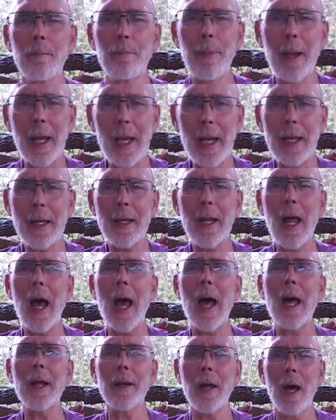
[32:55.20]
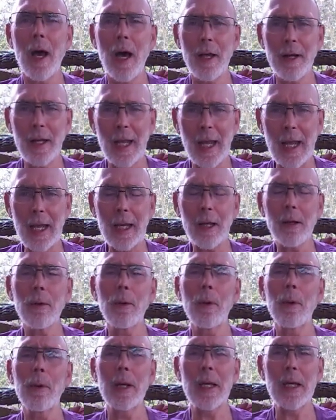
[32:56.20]
Be not
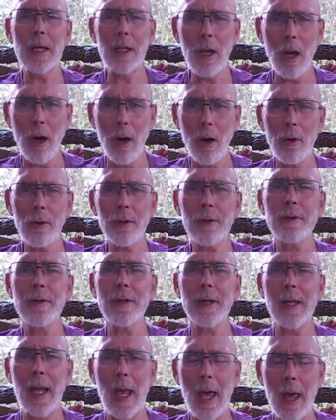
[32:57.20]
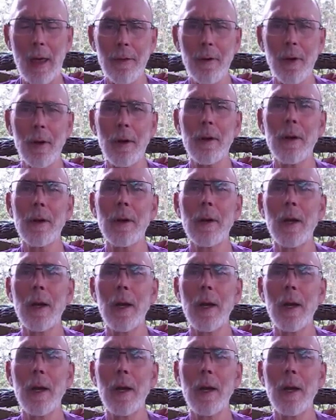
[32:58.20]
unequally yoked together